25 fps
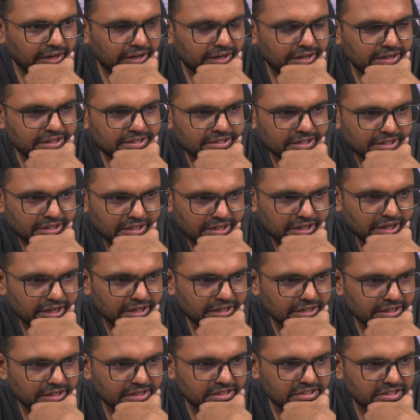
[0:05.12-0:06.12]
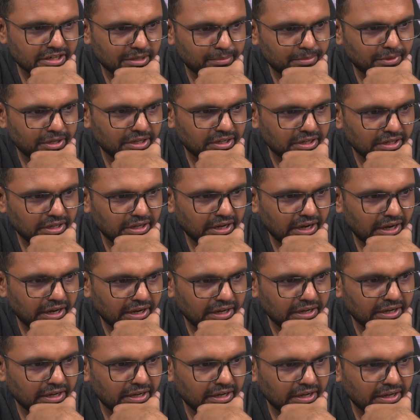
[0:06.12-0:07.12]
recently I increased capital,
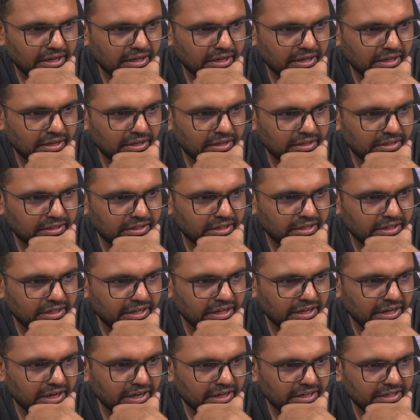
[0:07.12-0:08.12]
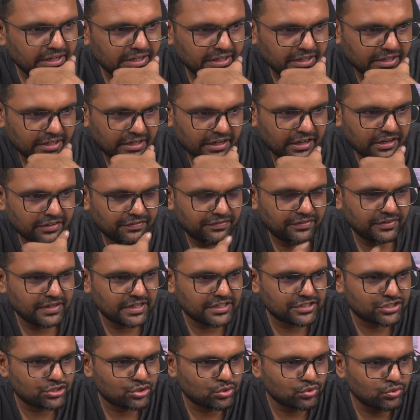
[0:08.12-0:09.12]
and the day I did it, I
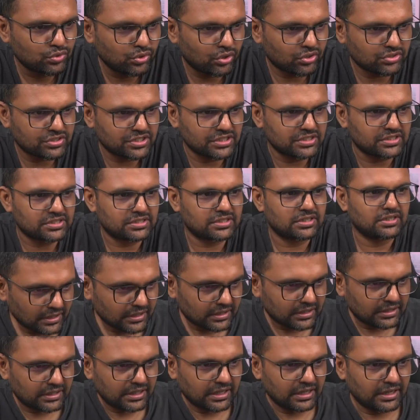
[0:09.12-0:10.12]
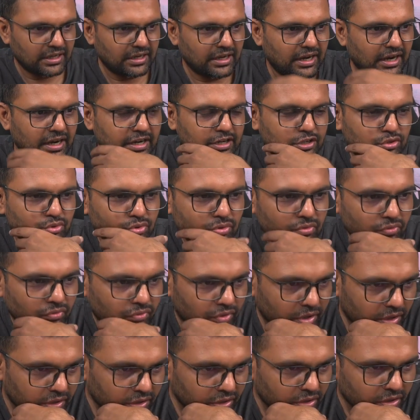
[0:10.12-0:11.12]
faced two losses. Then I took
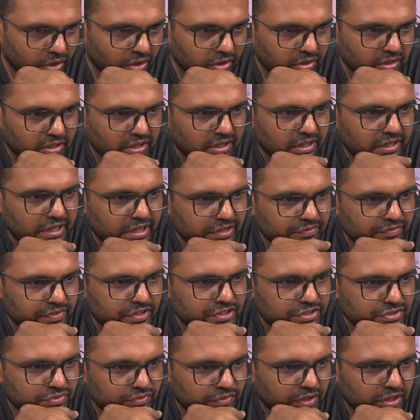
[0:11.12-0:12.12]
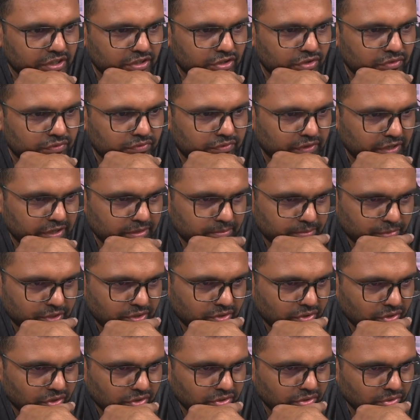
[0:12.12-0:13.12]
one long trade which worked out fine but
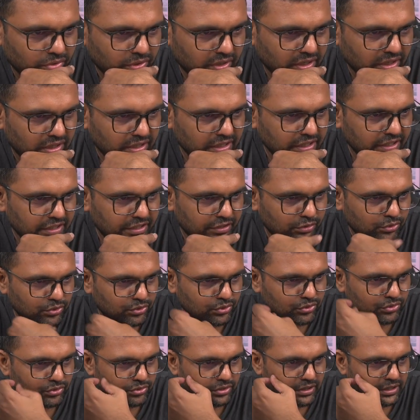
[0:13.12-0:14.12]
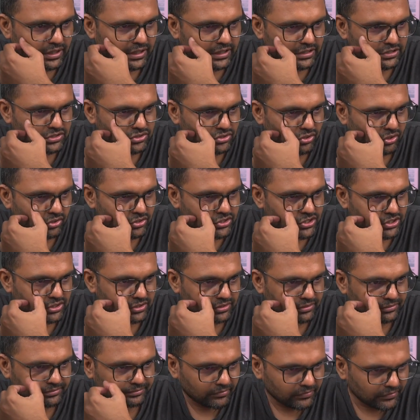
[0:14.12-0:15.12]
got out early due to
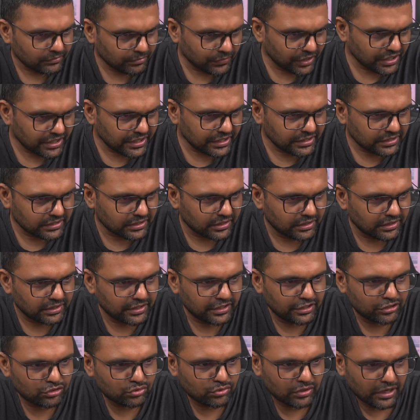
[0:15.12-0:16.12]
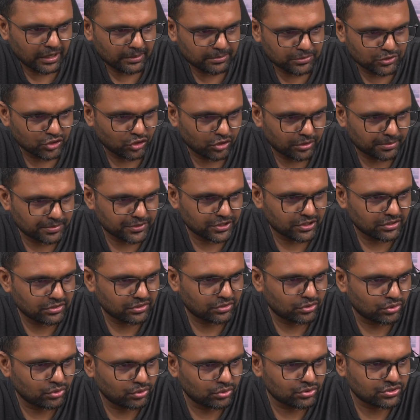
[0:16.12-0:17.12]
exhaustion. But it turned into absorption
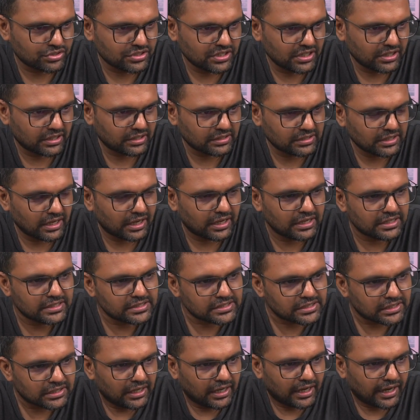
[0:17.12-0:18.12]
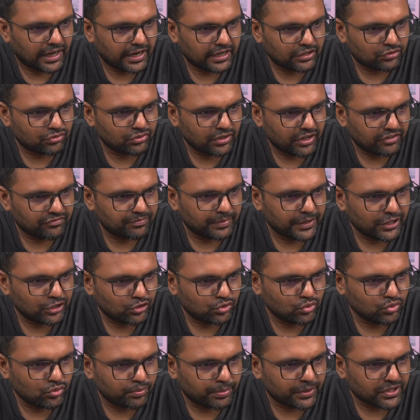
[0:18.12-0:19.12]
close near the highs. I could have been
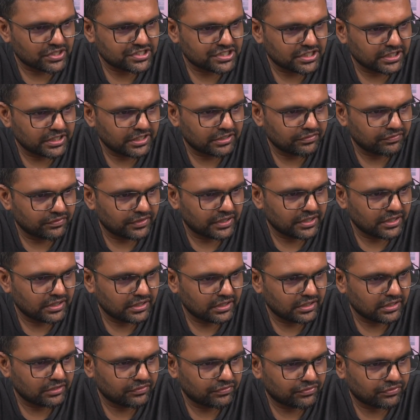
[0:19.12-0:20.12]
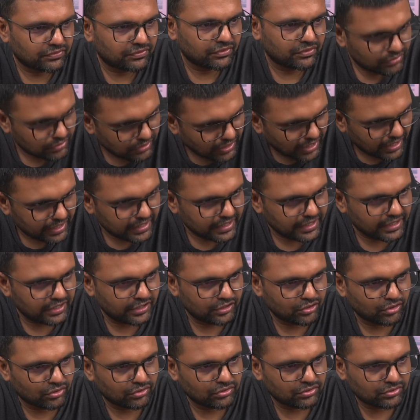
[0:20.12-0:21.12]
2% win if I held
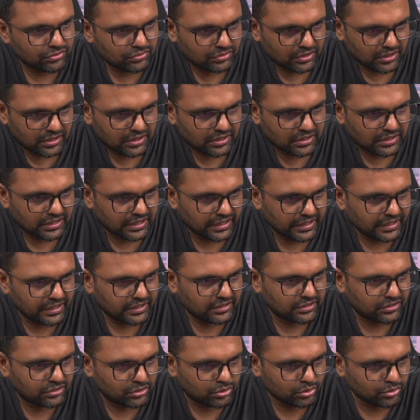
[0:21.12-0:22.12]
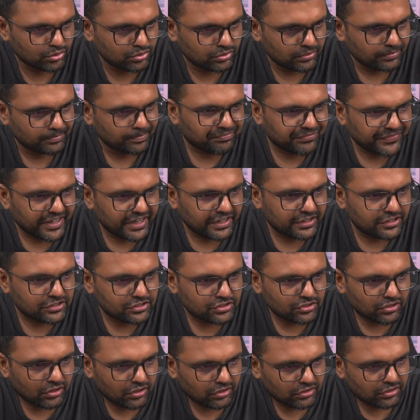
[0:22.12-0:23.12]
on to the trade through. It
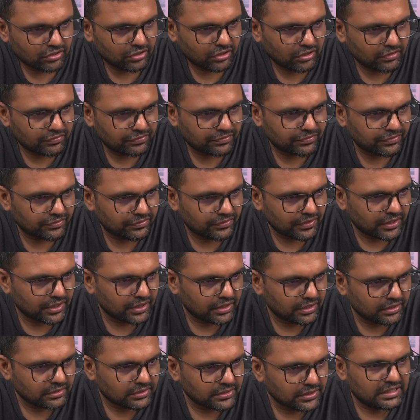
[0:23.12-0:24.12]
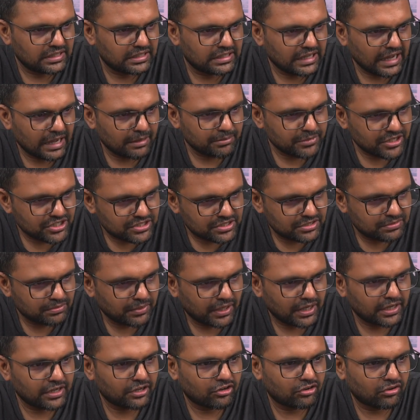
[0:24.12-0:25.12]
sort of damaged
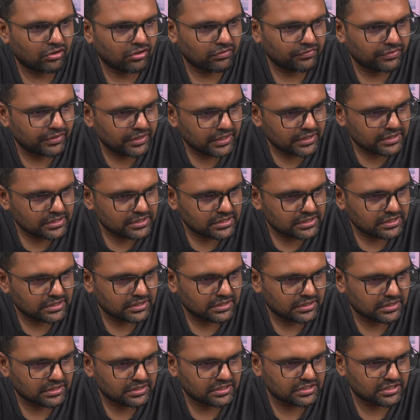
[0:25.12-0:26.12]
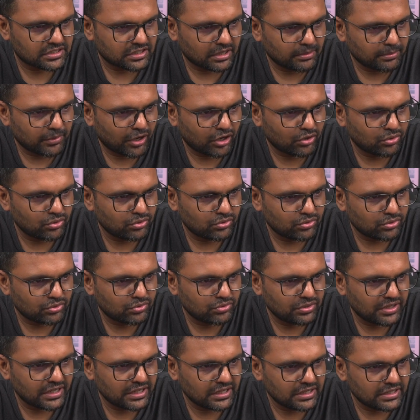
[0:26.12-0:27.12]
my confidence. Somehow to
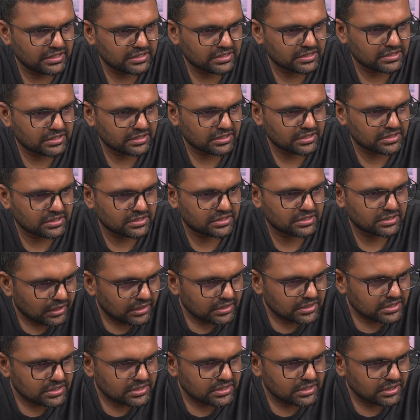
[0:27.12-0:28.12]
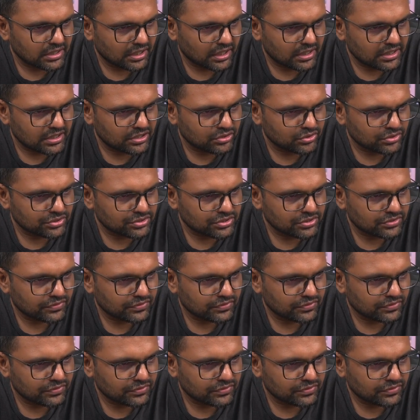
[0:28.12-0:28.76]
deal in such scenarios